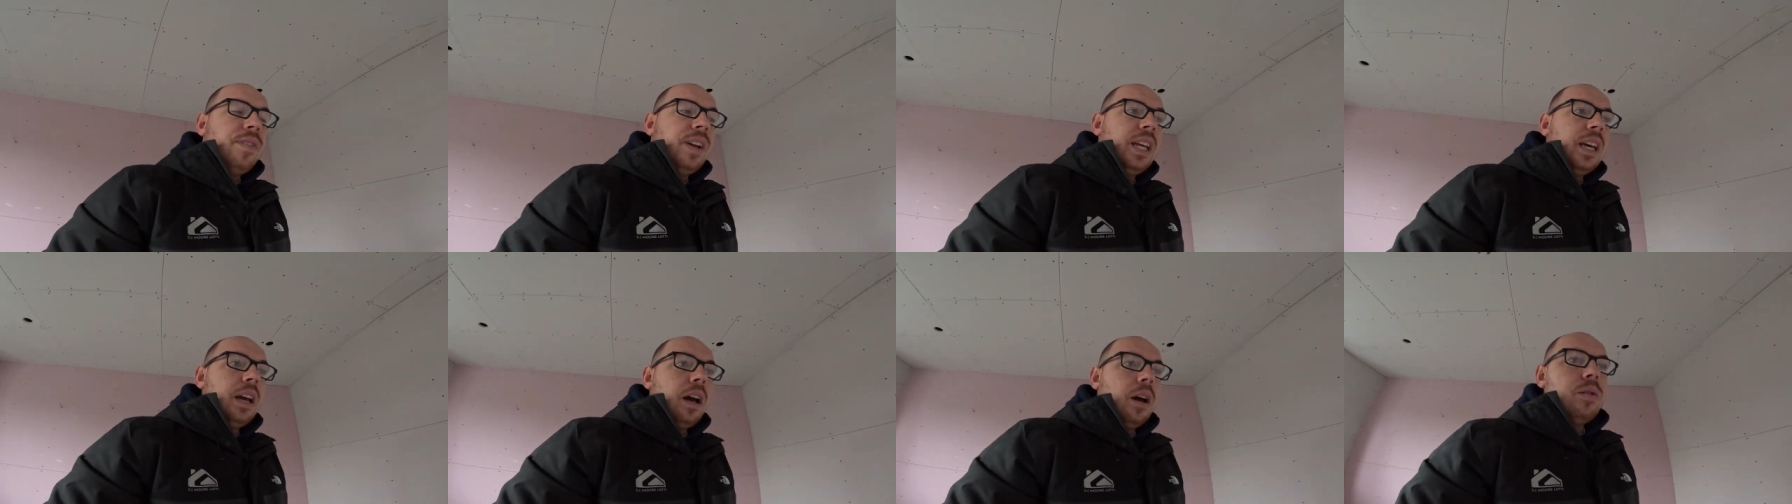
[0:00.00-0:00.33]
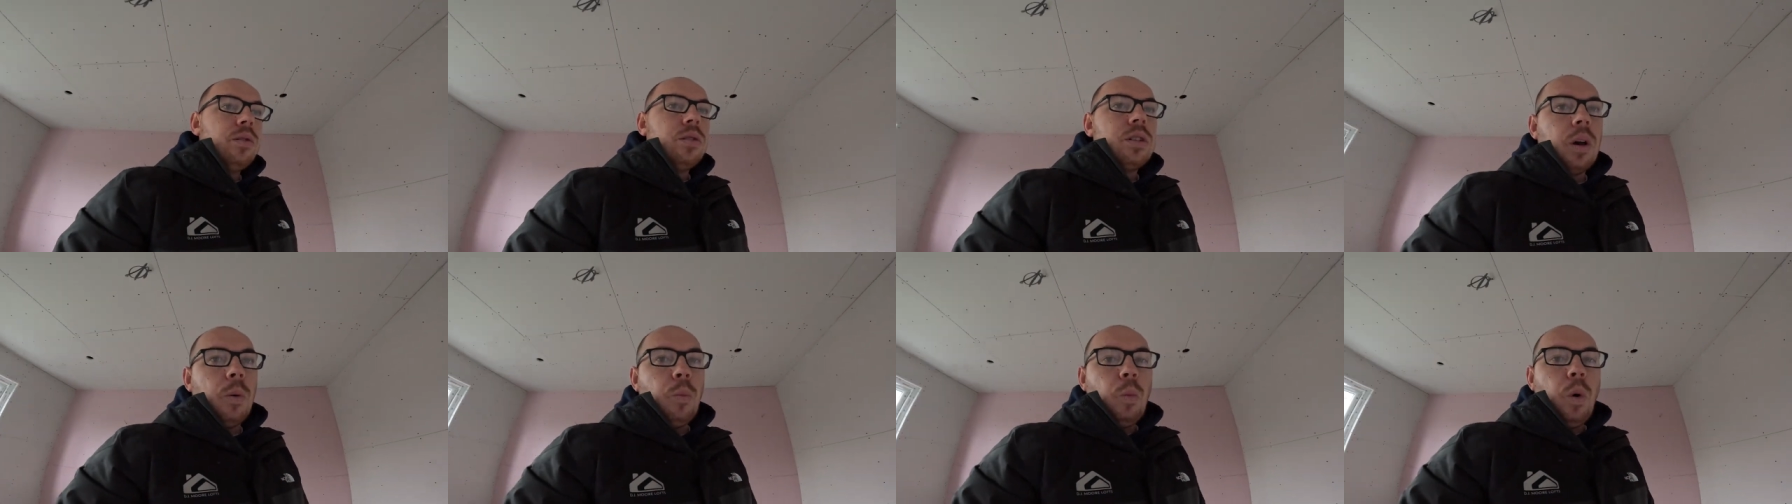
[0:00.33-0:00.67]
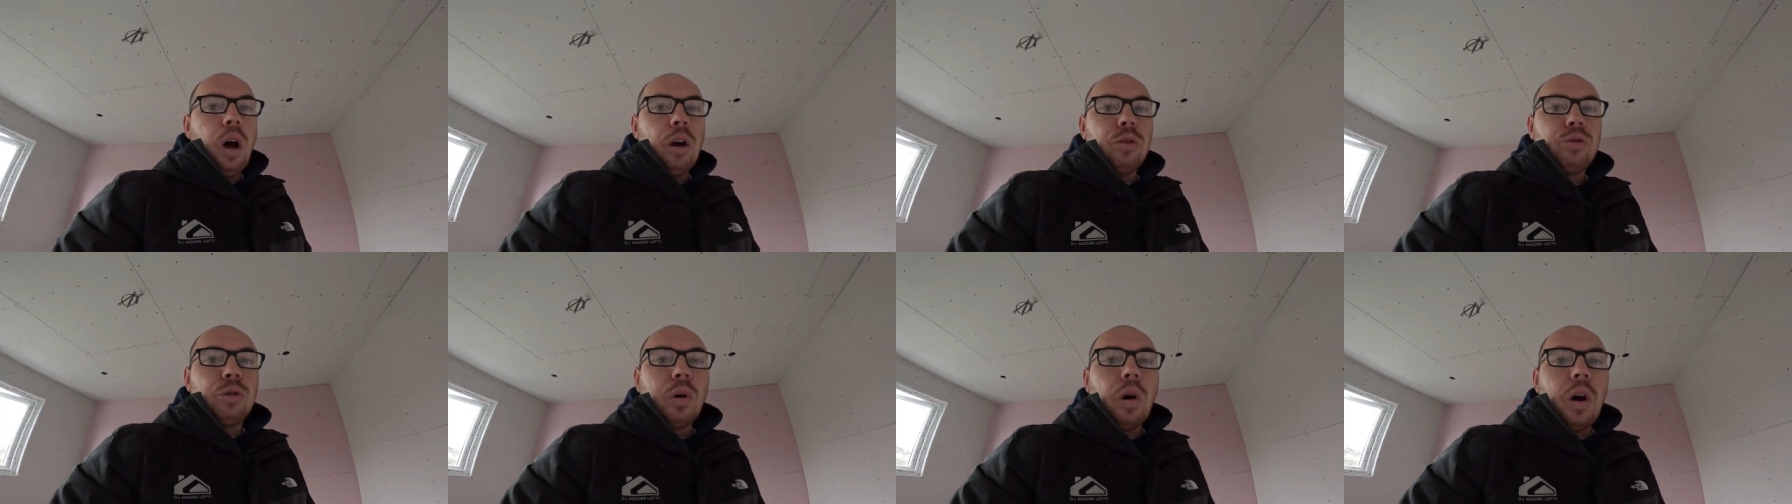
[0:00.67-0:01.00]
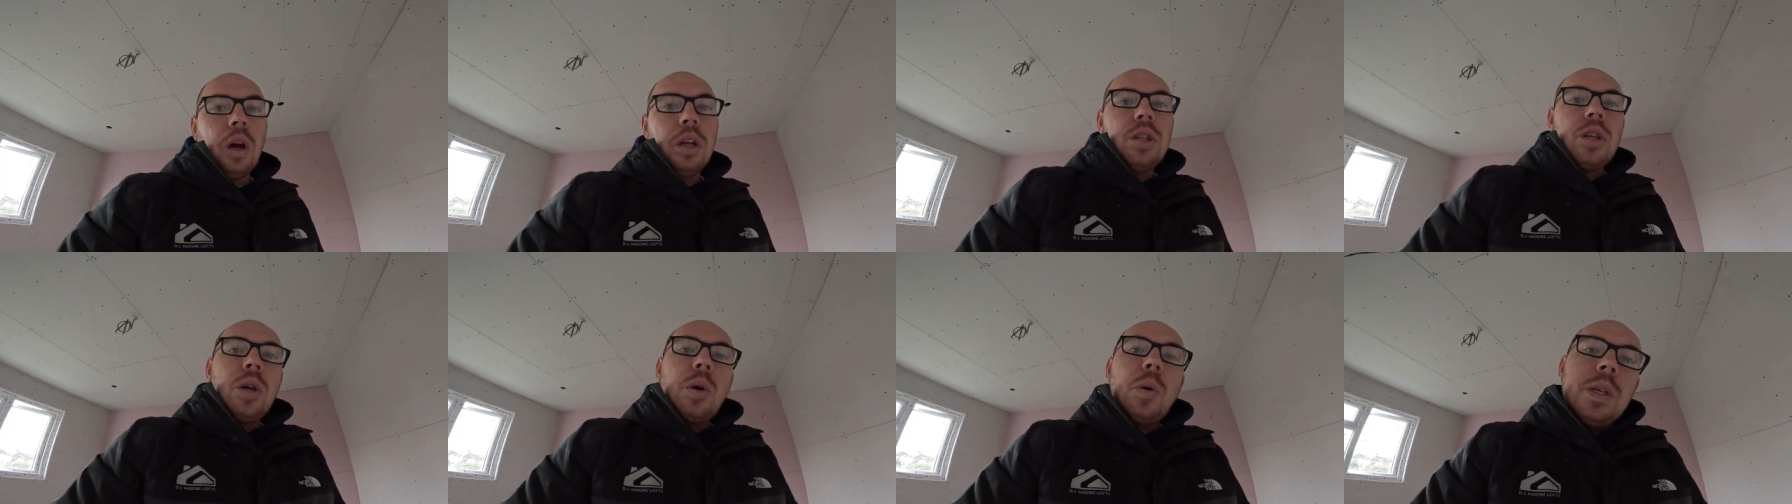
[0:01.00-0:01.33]
videos and what I'll
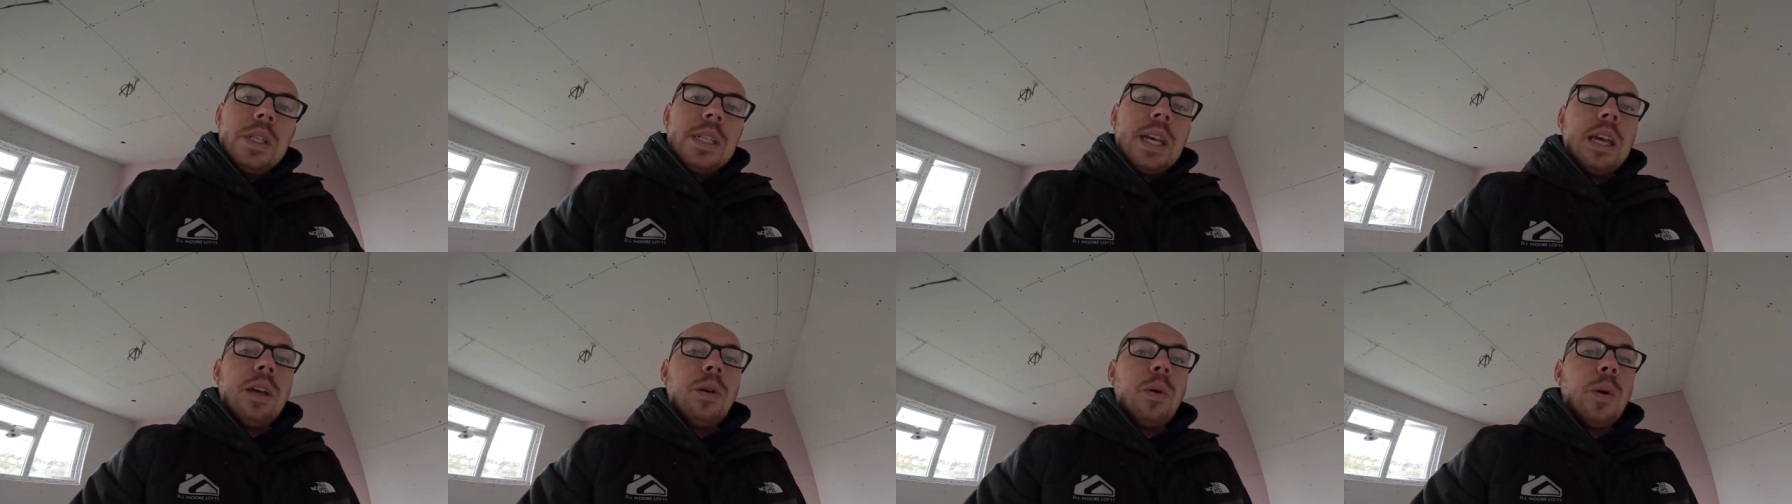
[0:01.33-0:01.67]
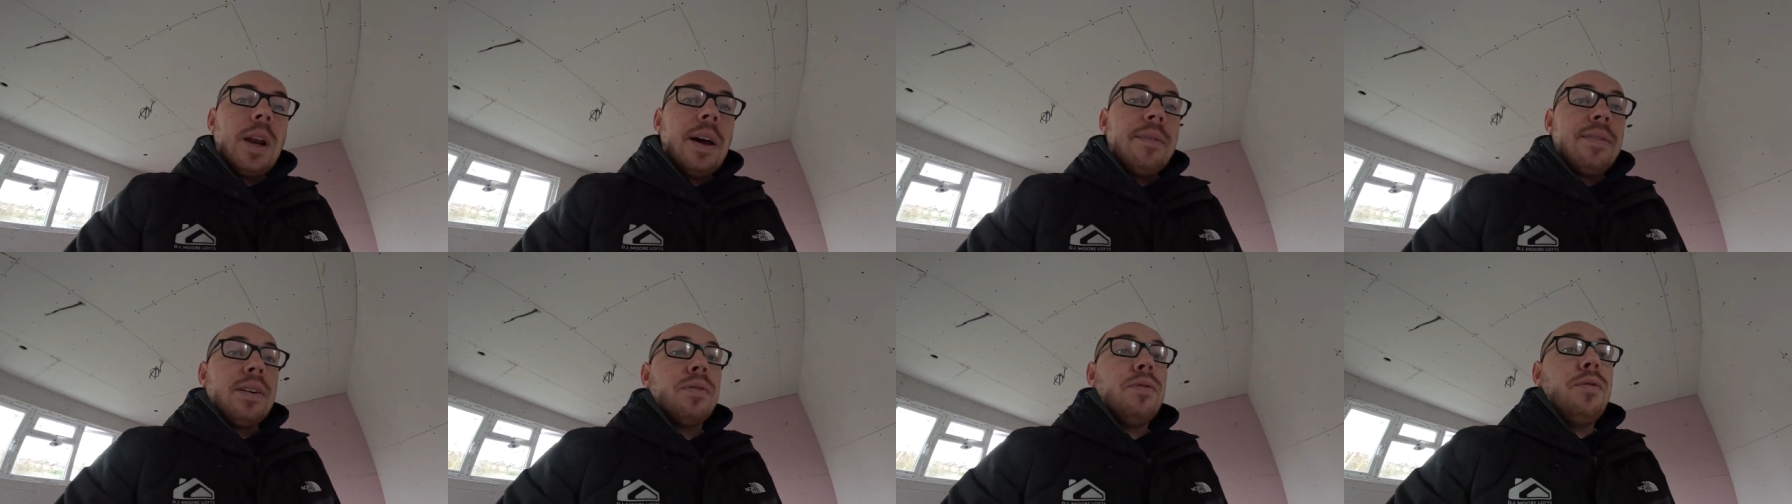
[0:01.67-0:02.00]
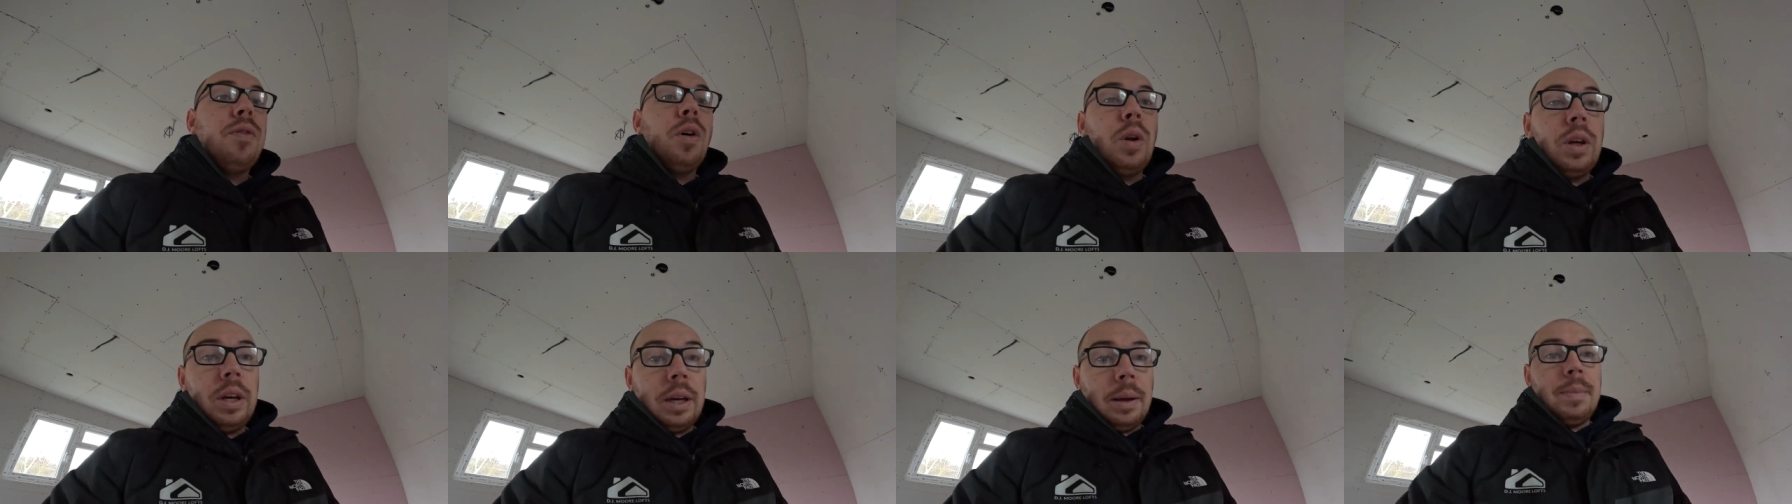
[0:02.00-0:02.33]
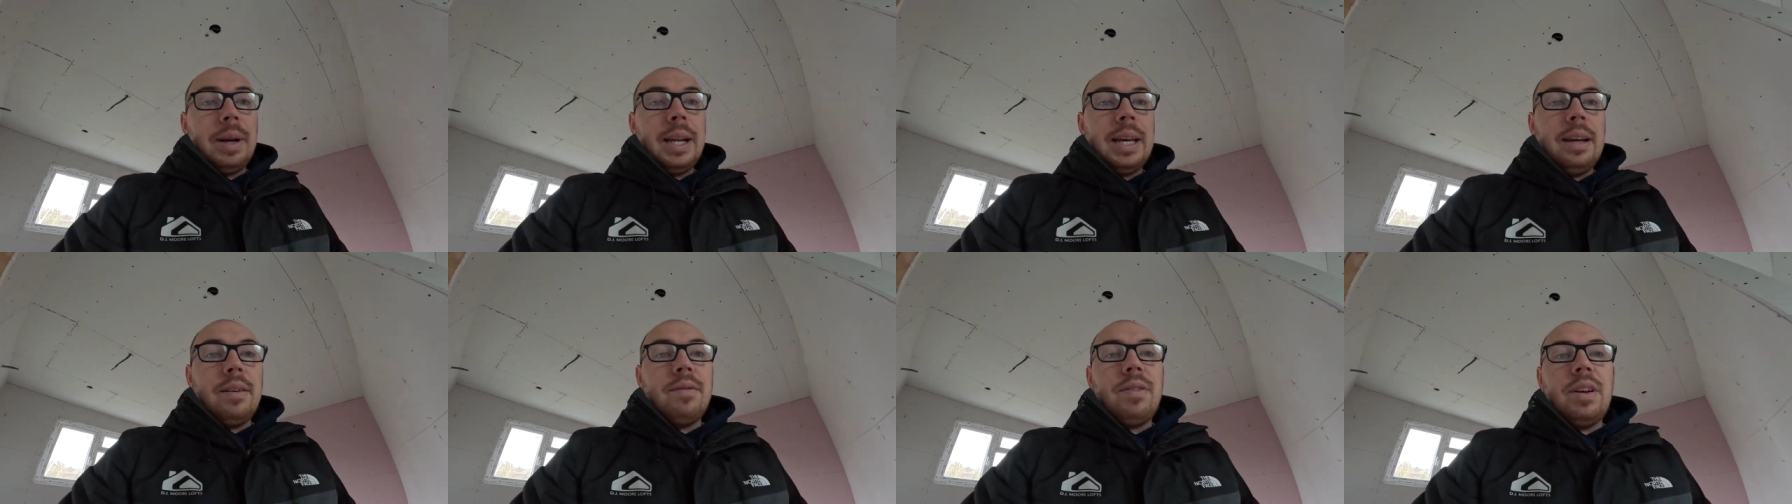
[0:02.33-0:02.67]
try and do is get you another fully
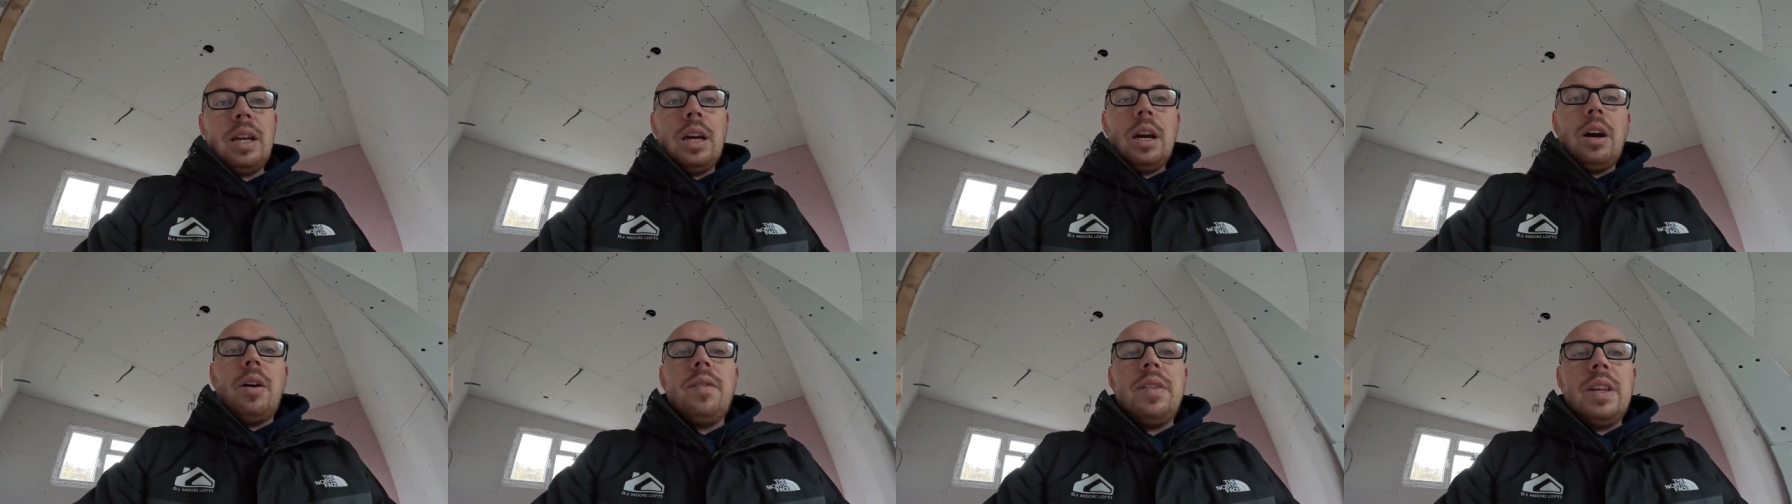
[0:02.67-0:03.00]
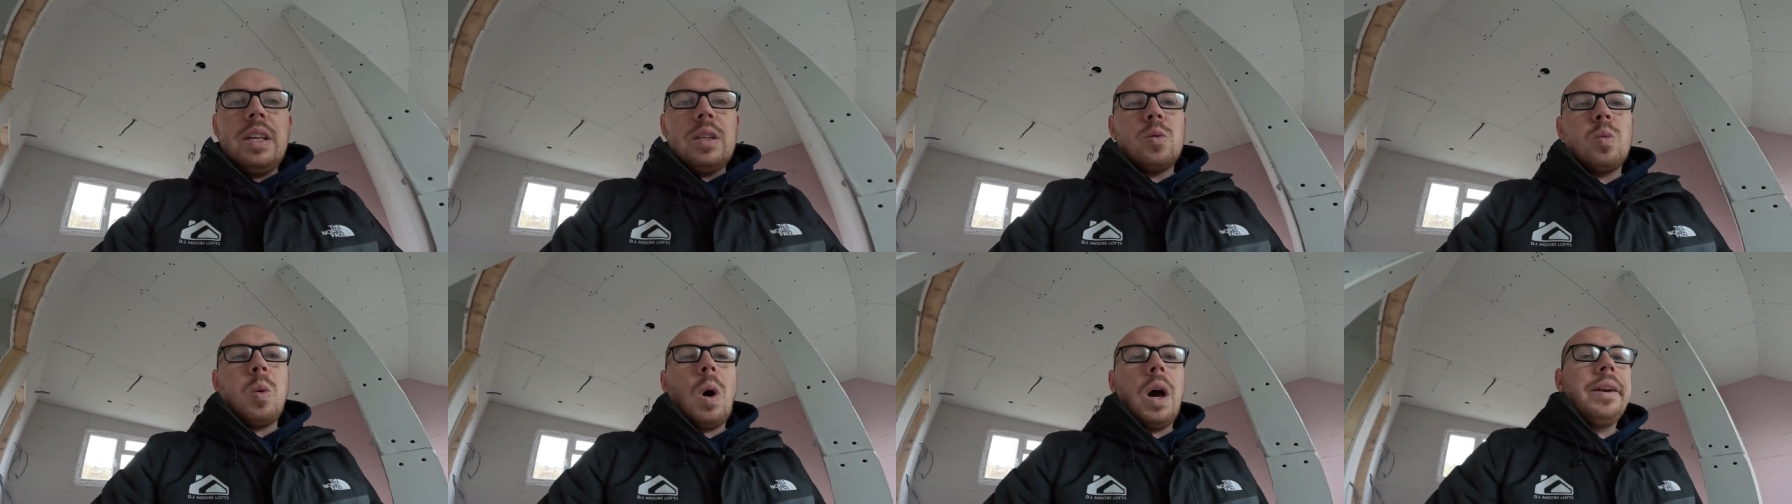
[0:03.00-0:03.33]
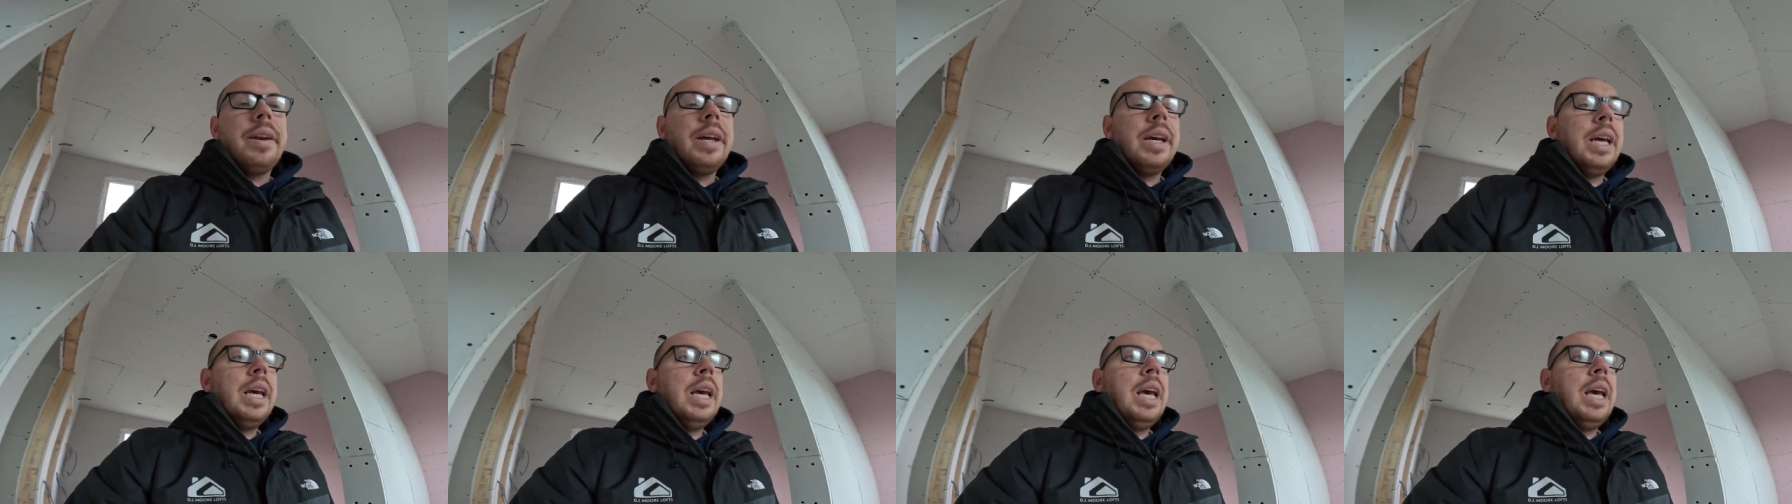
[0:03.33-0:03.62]
completed video of this one